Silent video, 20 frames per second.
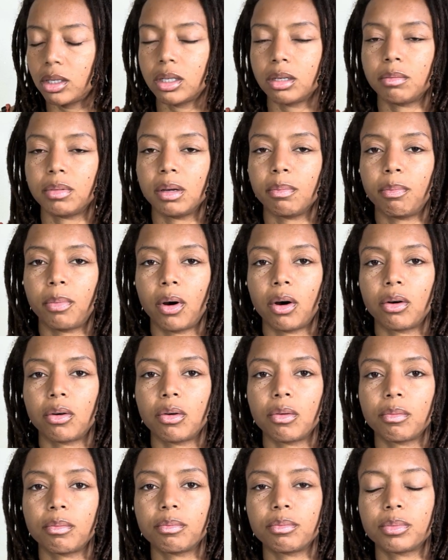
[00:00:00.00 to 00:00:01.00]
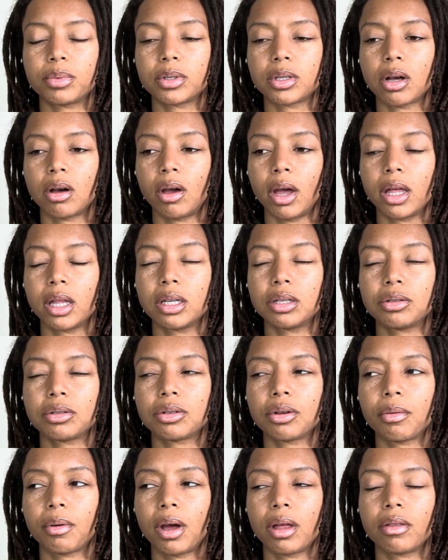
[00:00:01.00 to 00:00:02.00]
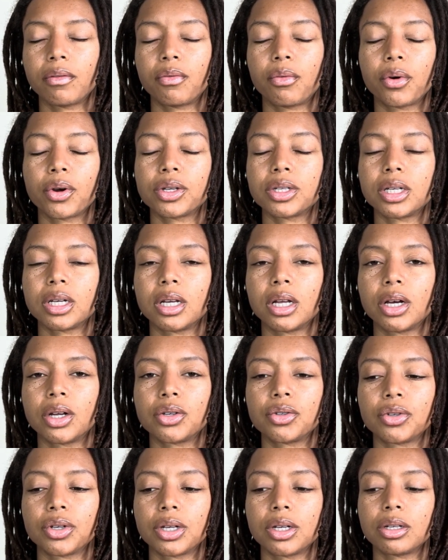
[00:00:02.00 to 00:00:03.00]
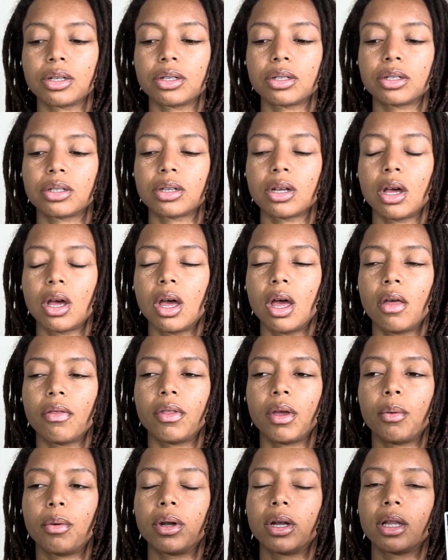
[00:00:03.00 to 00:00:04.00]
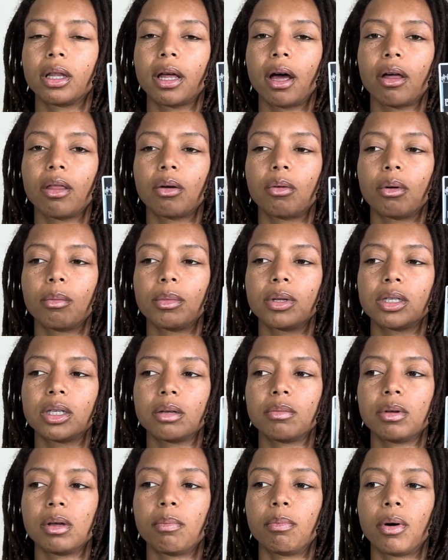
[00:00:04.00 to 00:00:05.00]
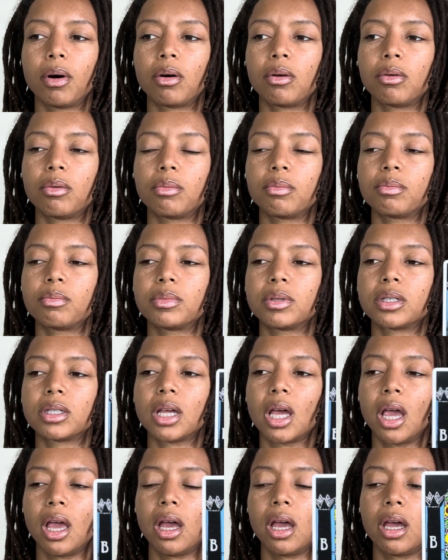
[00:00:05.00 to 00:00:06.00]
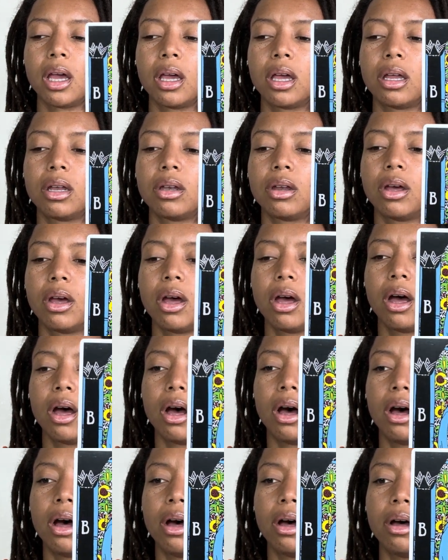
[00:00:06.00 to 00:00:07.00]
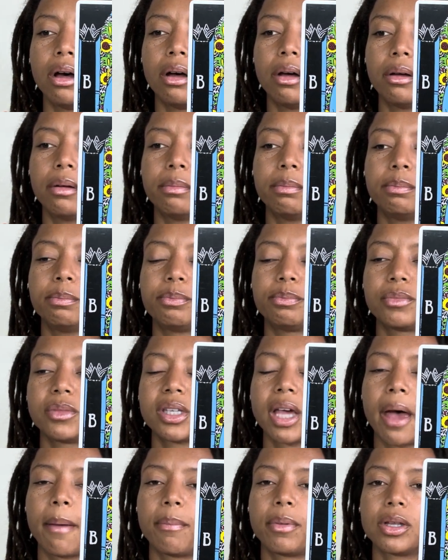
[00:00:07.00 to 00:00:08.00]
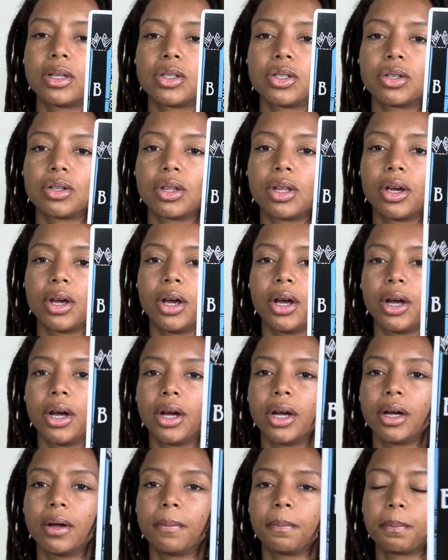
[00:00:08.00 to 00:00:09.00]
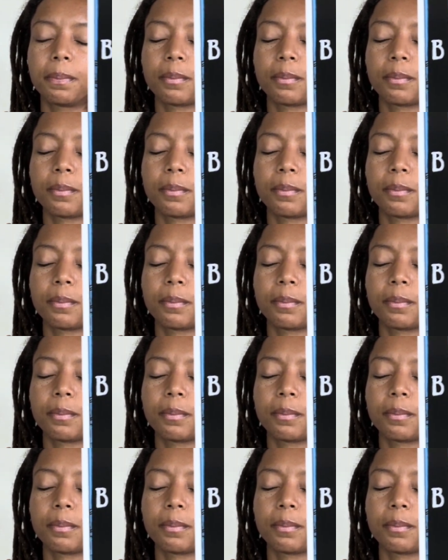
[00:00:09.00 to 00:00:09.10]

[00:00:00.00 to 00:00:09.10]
to be popes. Okay, this was around the 1400s. They wouldn't allow the women to be popes and tap into their